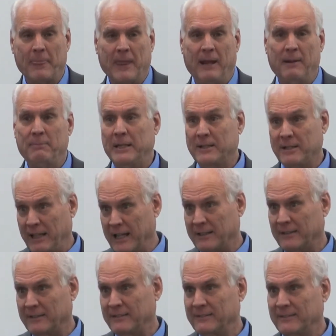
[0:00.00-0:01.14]
and be
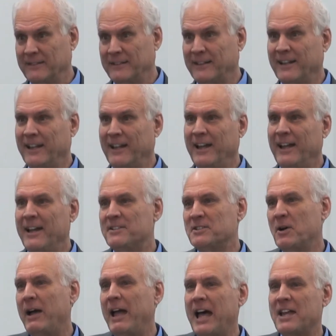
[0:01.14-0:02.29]
collected. So
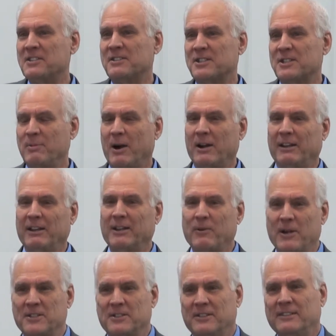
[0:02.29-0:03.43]
I asked a smart aleck
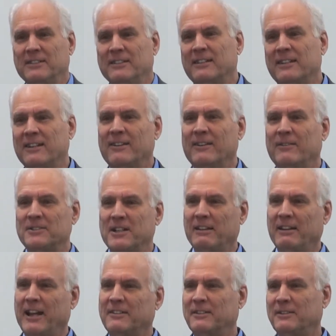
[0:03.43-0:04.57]
question, which I
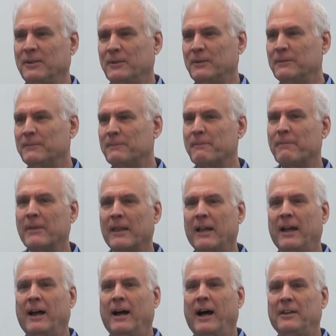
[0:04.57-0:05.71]
like to do.
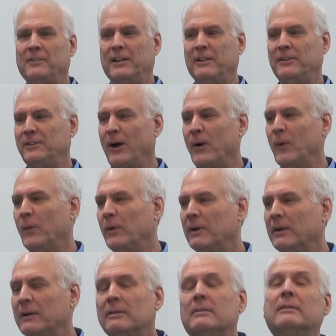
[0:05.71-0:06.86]
I said, So,
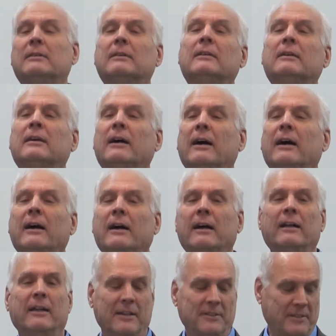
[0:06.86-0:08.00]

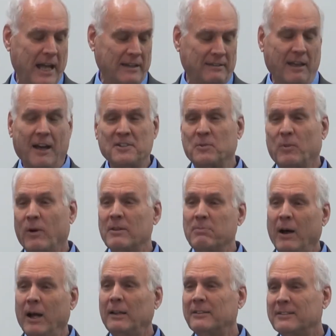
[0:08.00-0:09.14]
is that dust worth
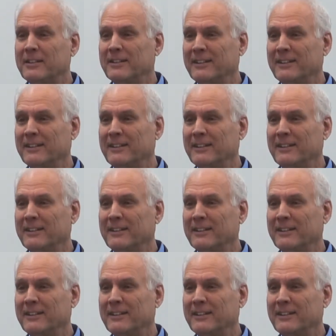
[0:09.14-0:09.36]
much?